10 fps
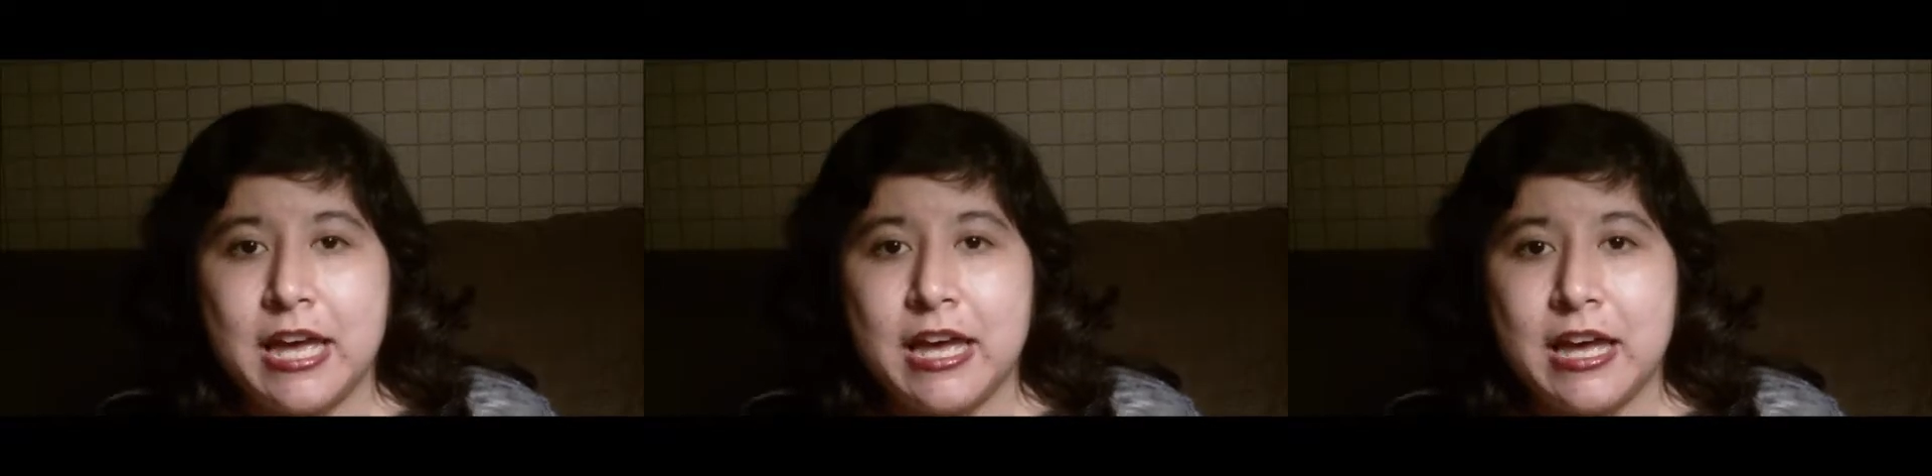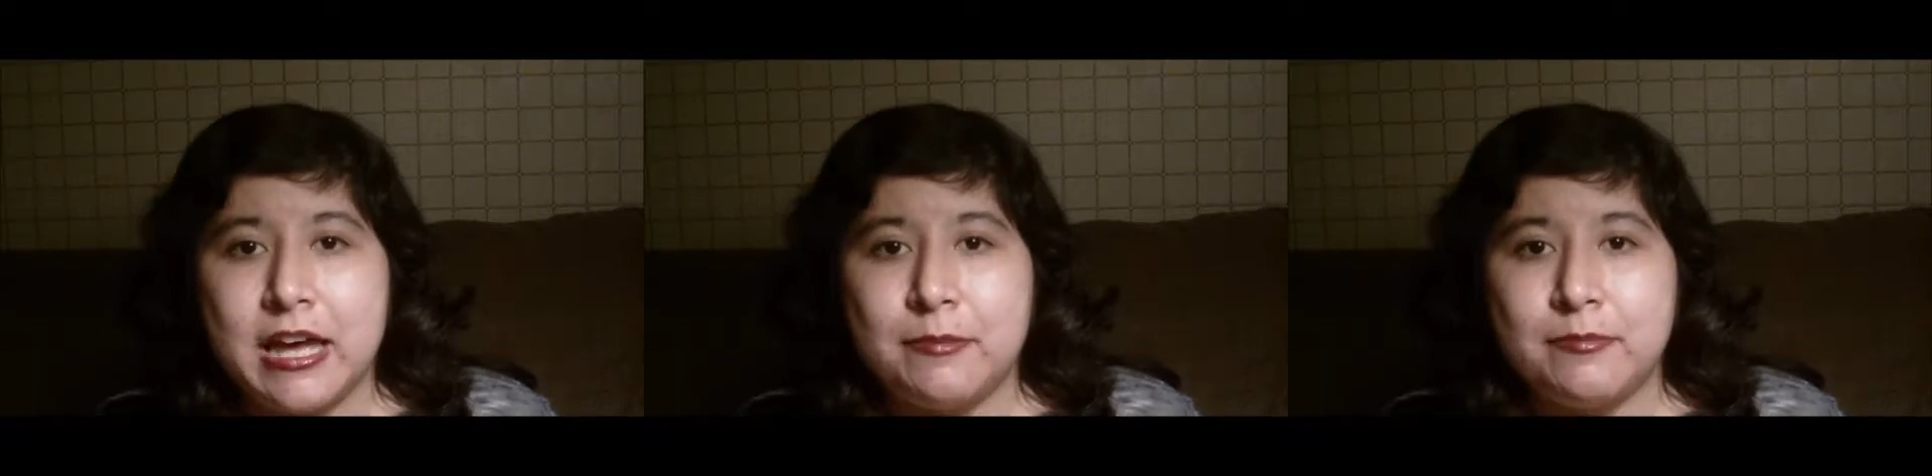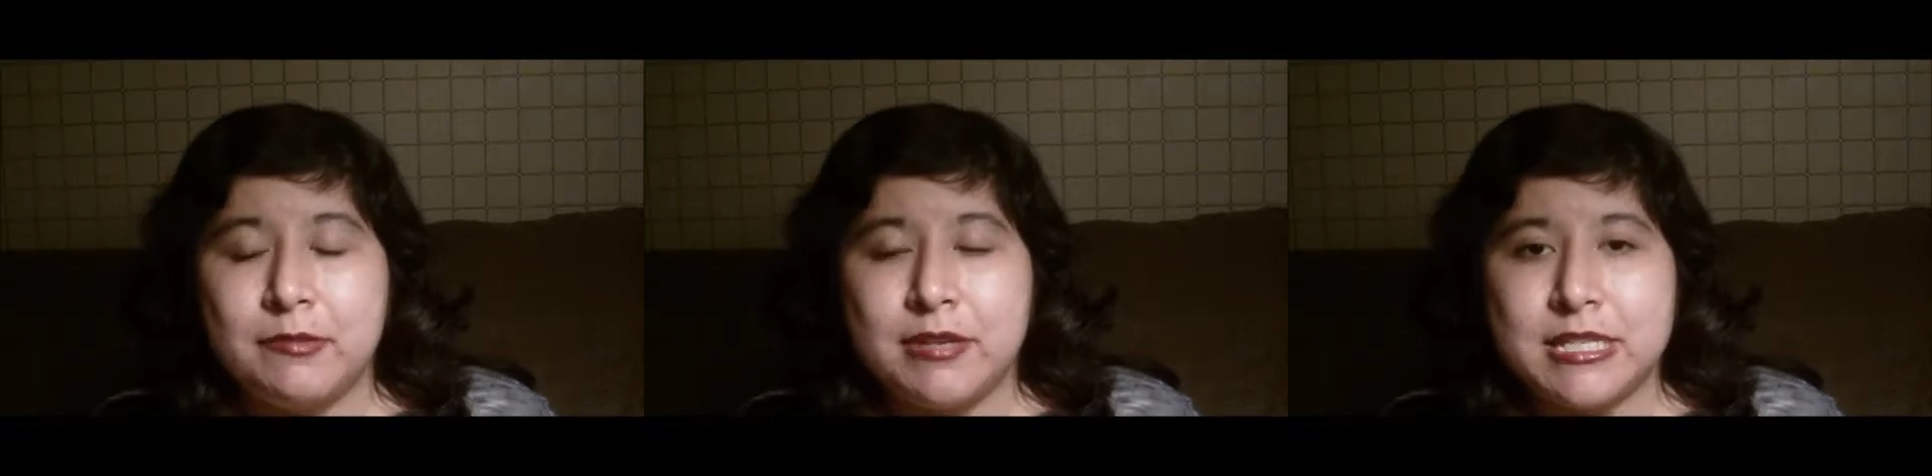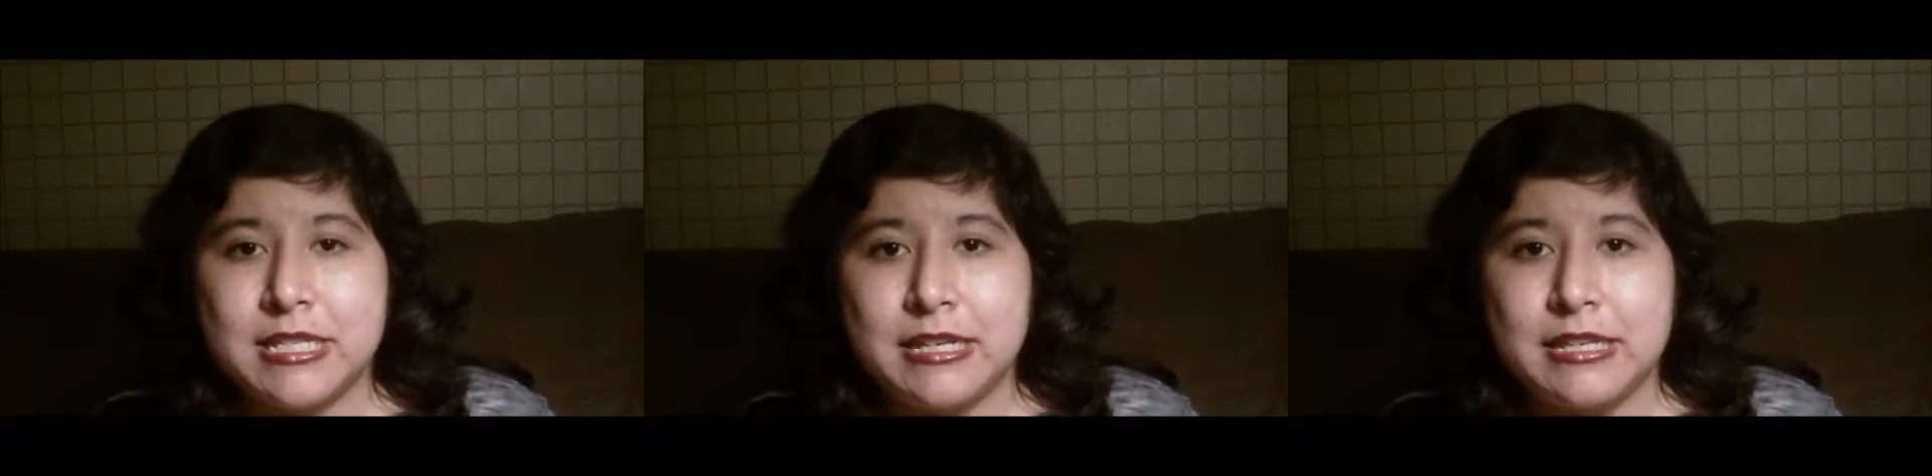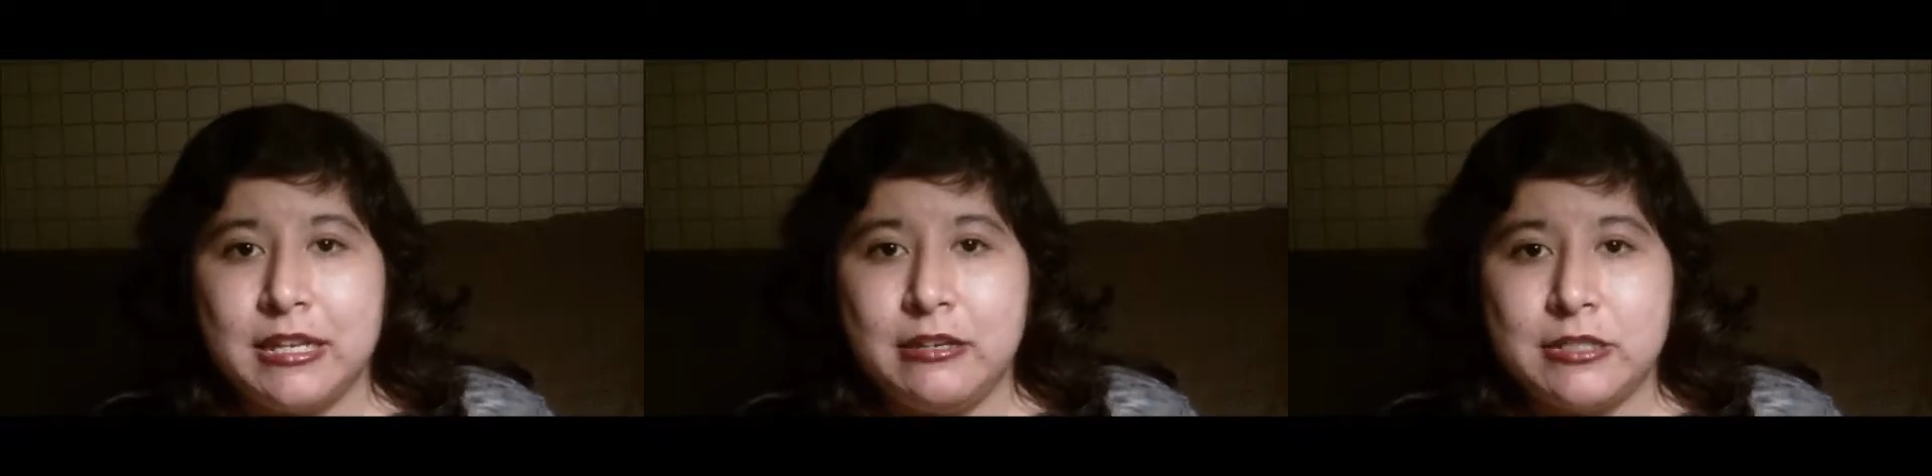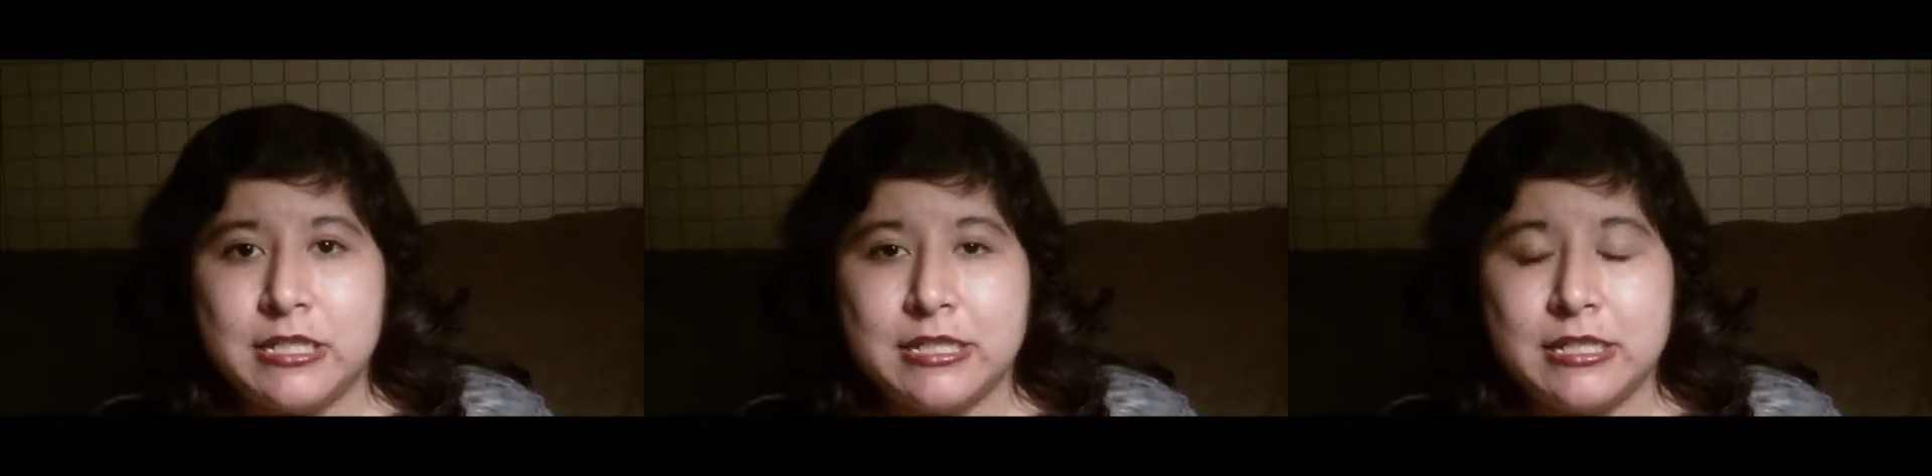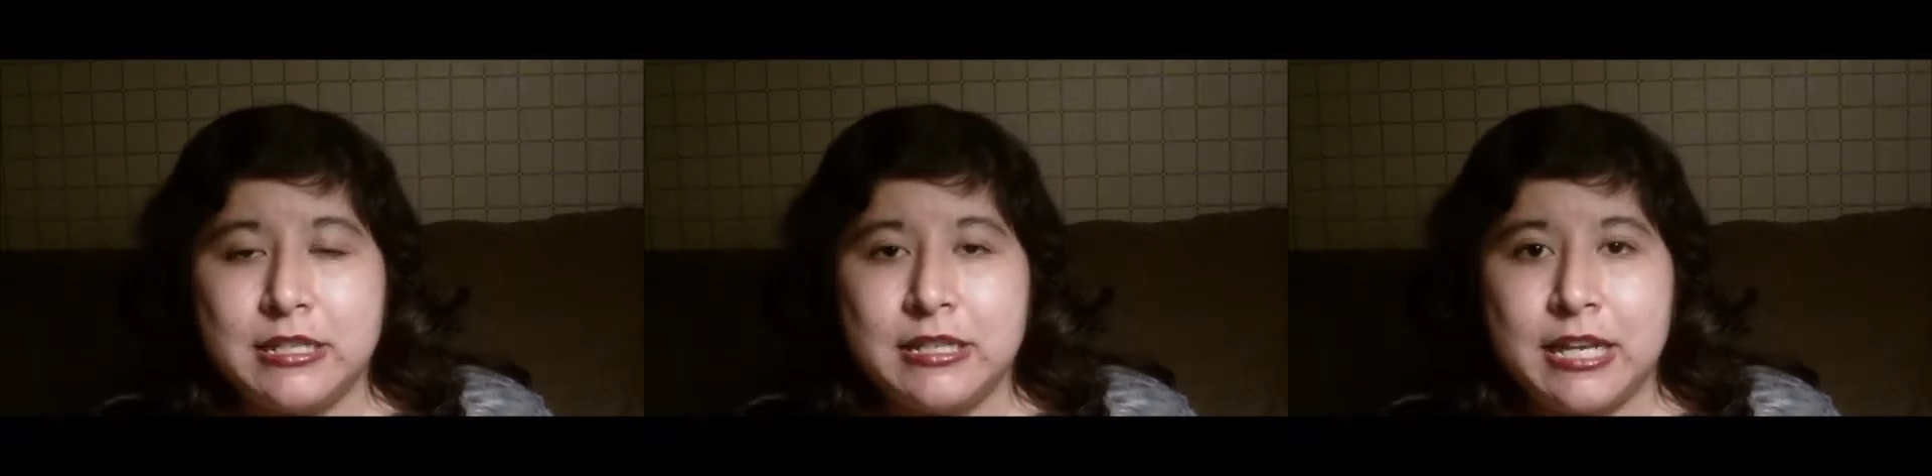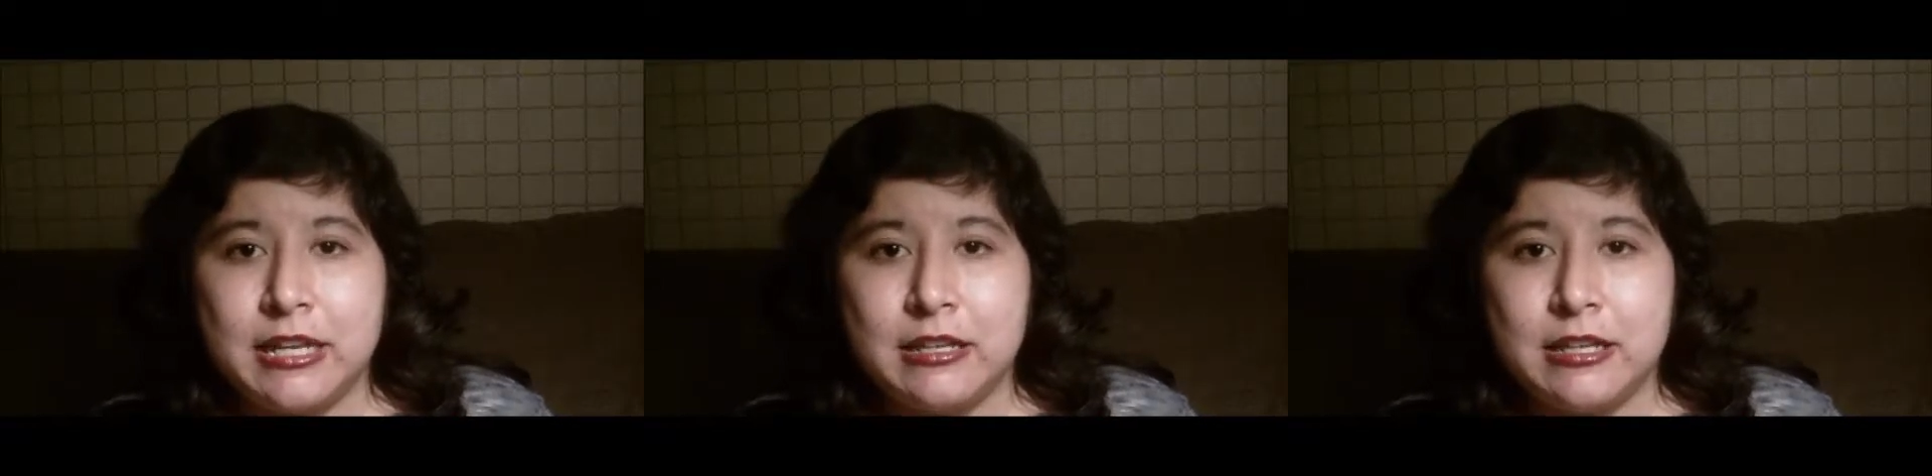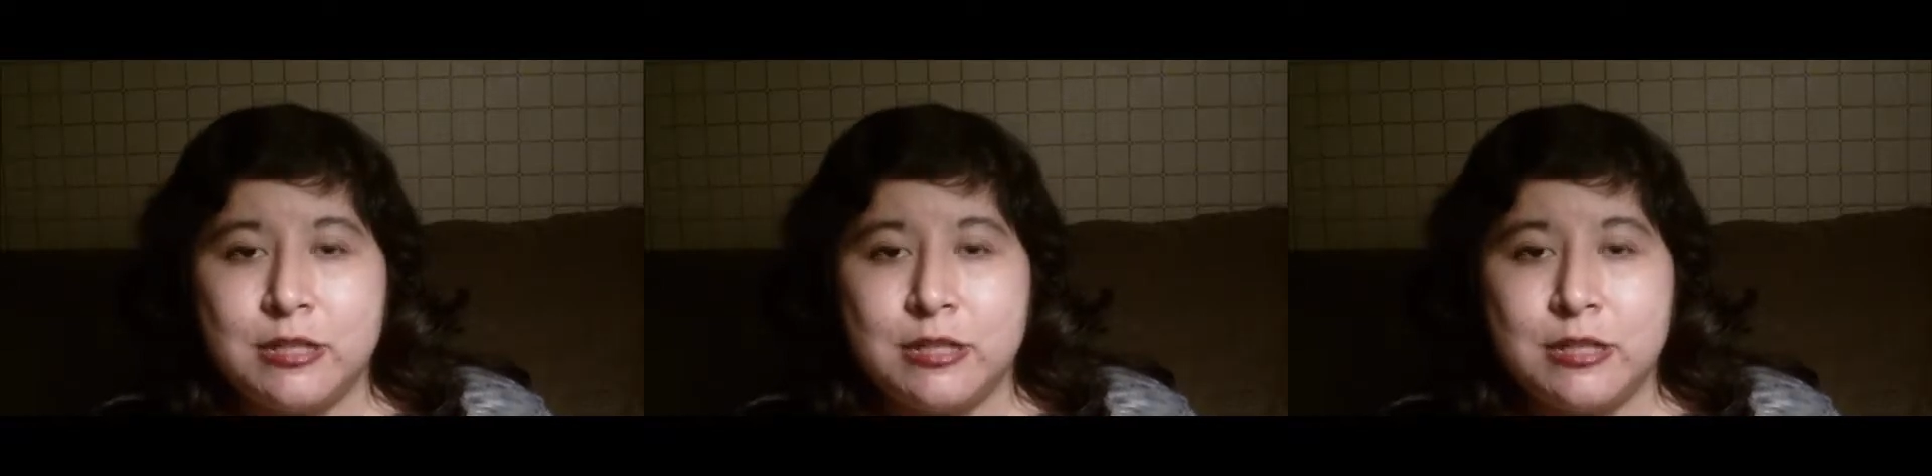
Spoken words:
I'm not saying that